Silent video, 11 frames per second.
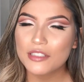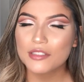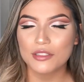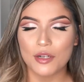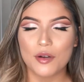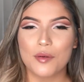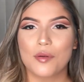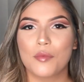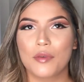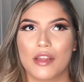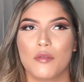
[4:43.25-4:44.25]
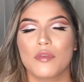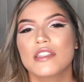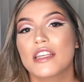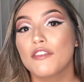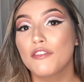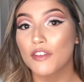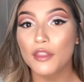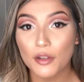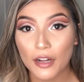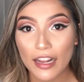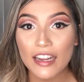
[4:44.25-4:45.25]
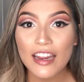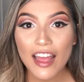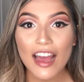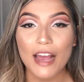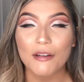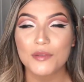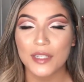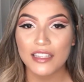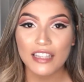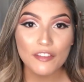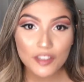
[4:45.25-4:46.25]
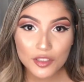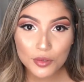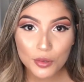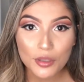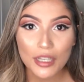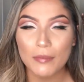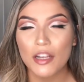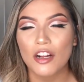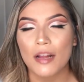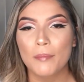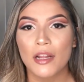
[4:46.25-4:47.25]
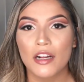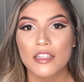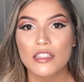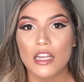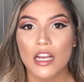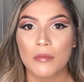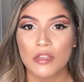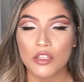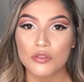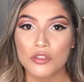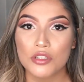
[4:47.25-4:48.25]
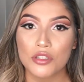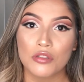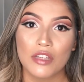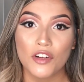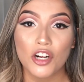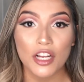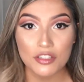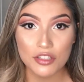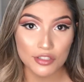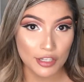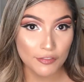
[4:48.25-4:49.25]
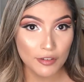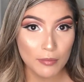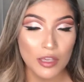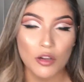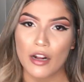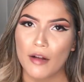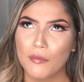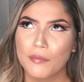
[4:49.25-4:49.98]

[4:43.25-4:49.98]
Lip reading: So when I was in fifth grade, I was running late for school and my grandparents used to live across the street from me, or